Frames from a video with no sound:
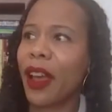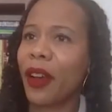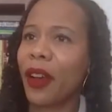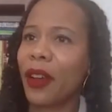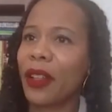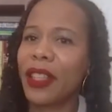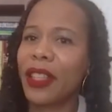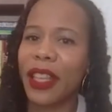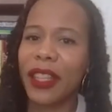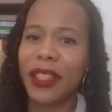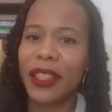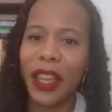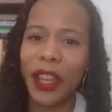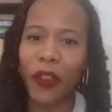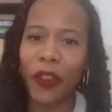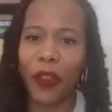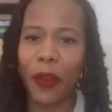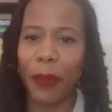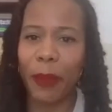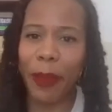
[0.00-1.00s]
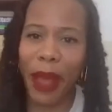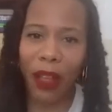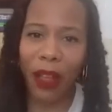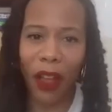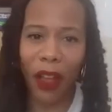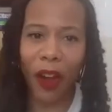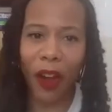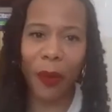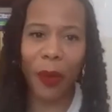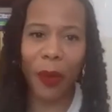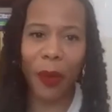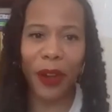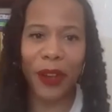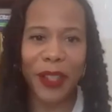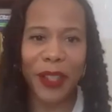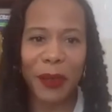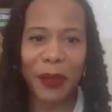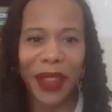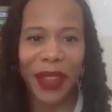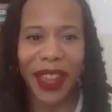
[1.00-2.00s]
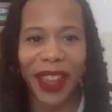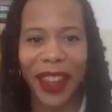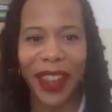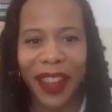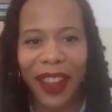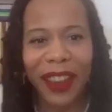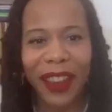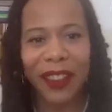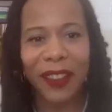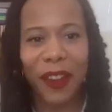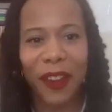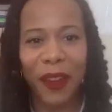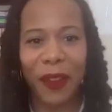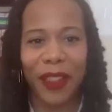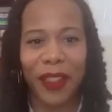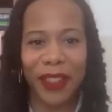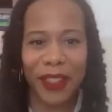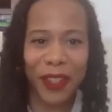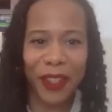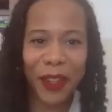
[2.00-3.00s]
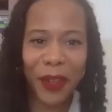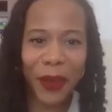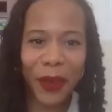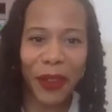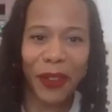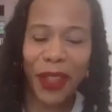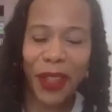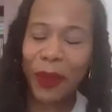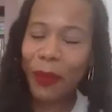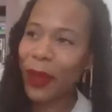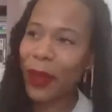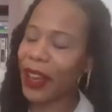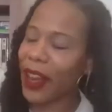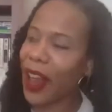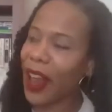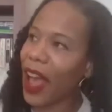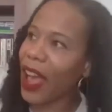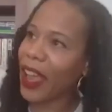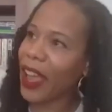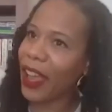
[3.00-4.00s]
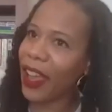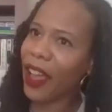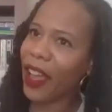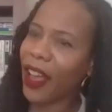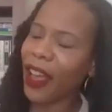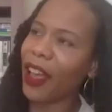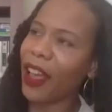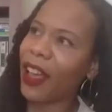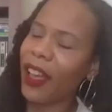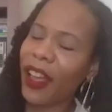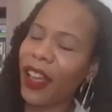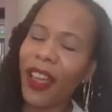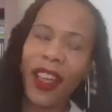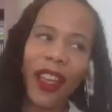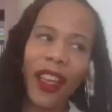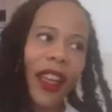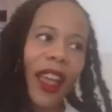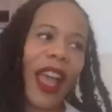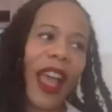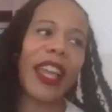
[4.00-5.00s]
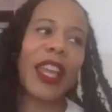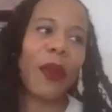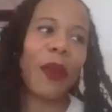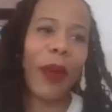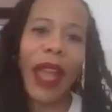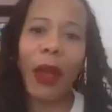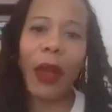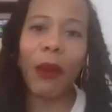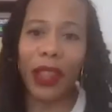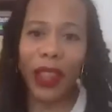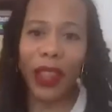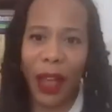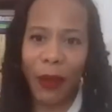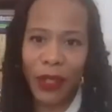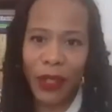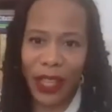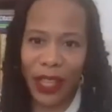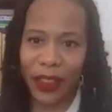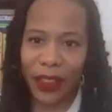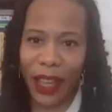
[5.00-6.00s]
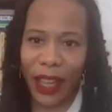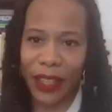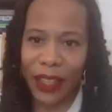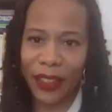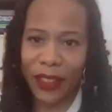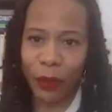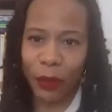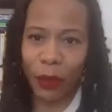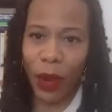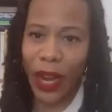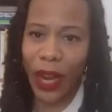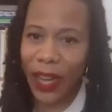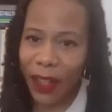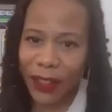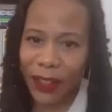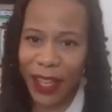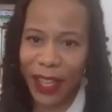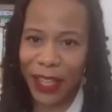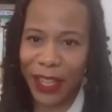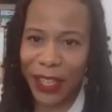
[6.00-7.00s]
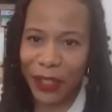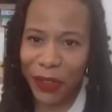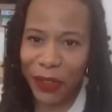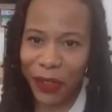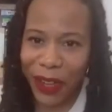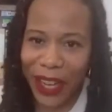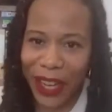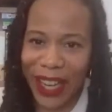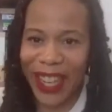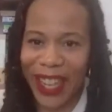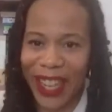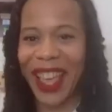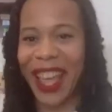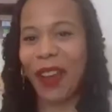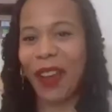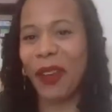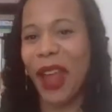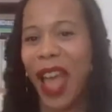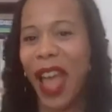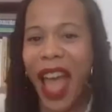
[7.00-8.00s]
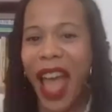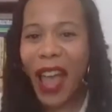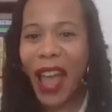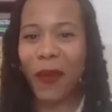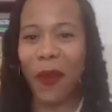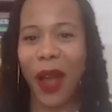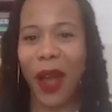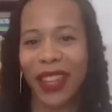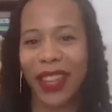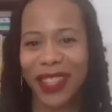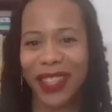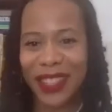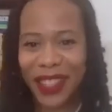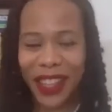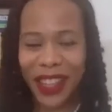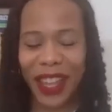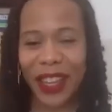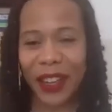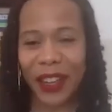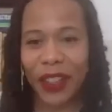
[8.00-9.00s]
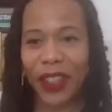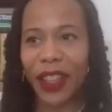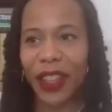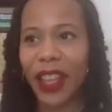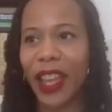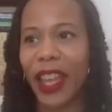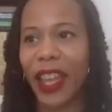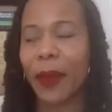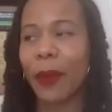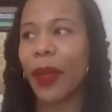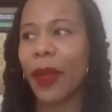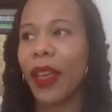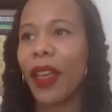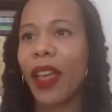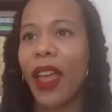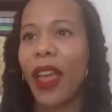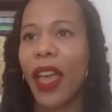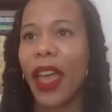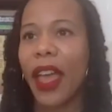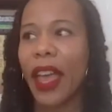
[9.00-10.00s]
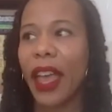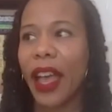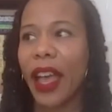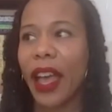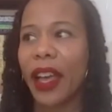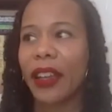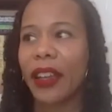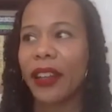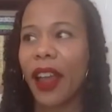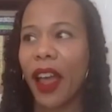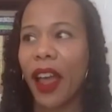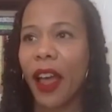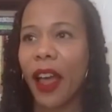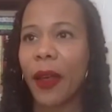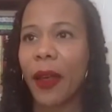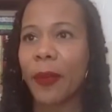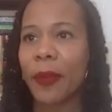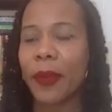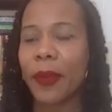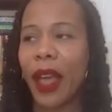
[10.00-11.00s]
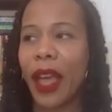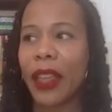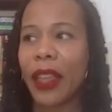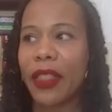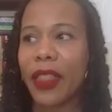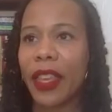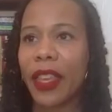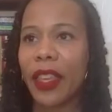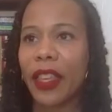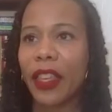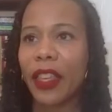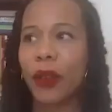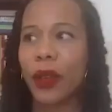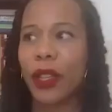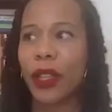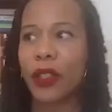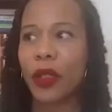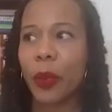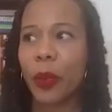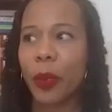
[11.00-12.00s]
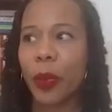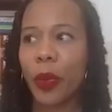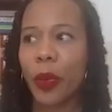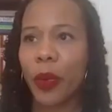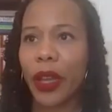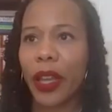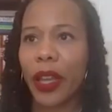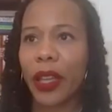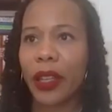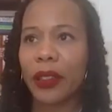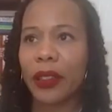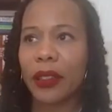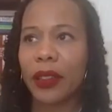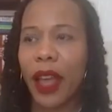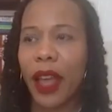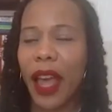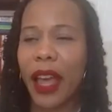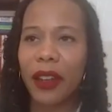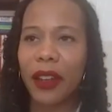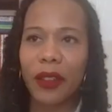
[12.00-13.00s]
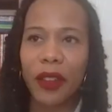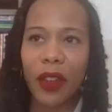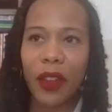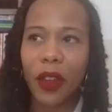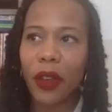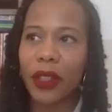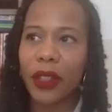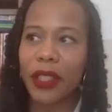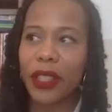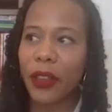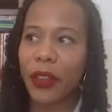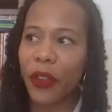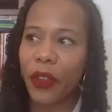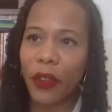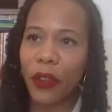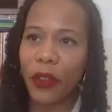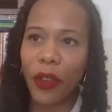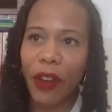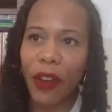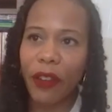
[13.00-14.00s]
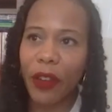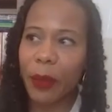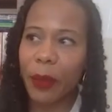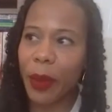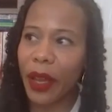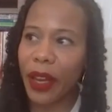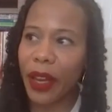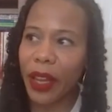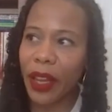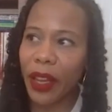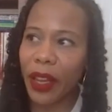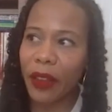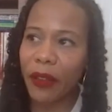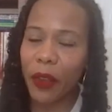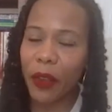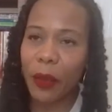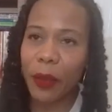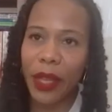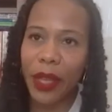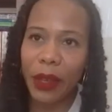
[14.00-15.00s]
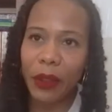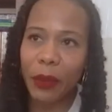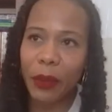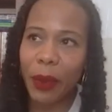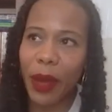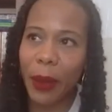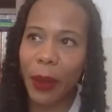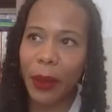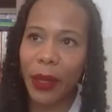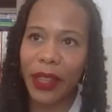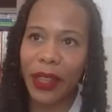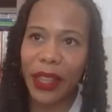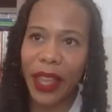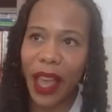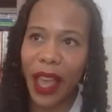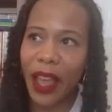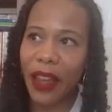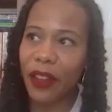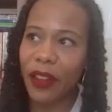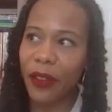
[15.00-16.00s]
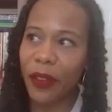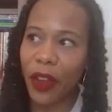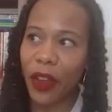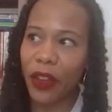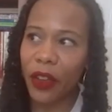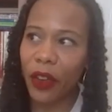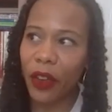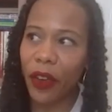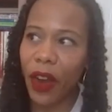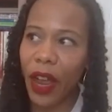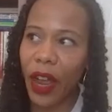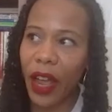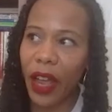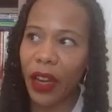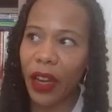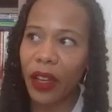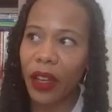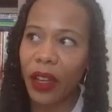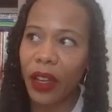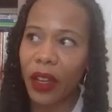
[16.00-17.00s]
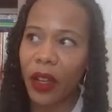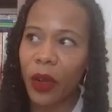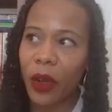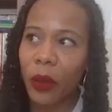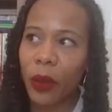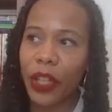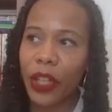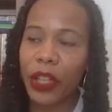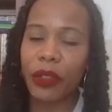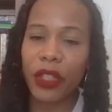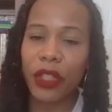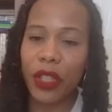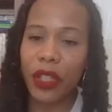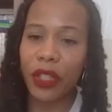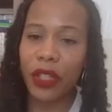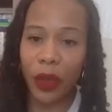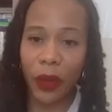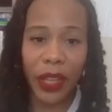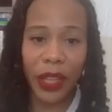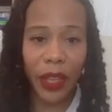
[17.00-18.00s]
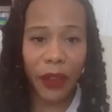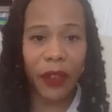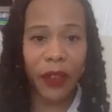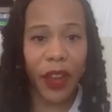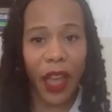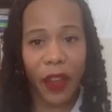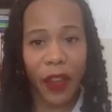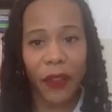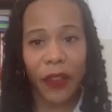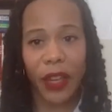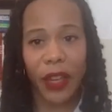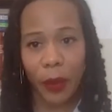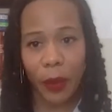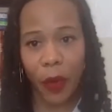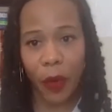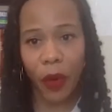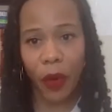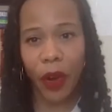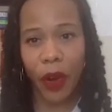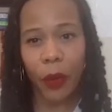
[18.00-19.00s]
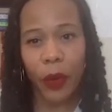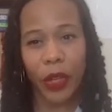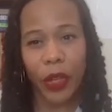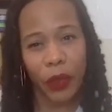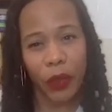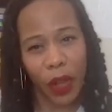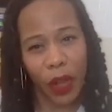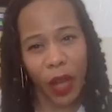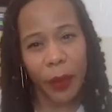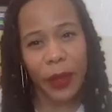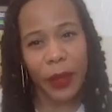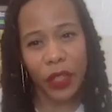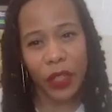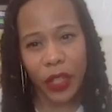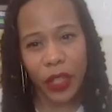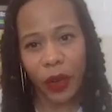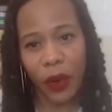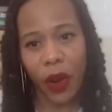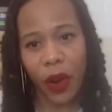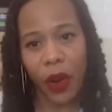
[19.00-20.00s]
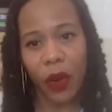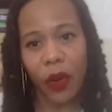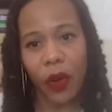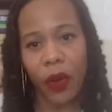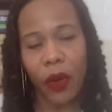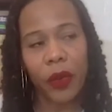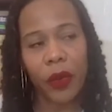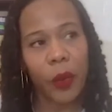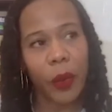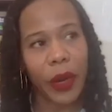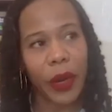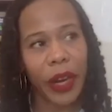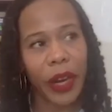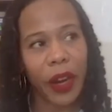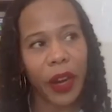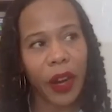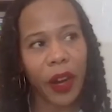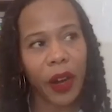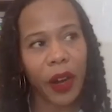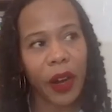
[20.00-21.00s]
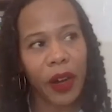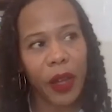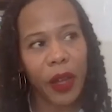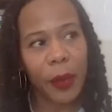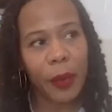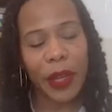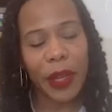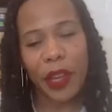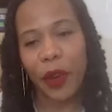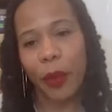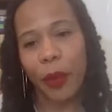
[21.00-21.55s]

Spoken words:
It's like saying you're from Bell Harbor or something. I don't know if that's a good equivalent, but anyway, I would say like right outside Detroit. Like I wanted to kind of claim, and I think you get to a point, I don't know, it's different for everybody. For me, it was probably at the end of undergrad, where you just don't give an F anymore, where you come into your own, where peer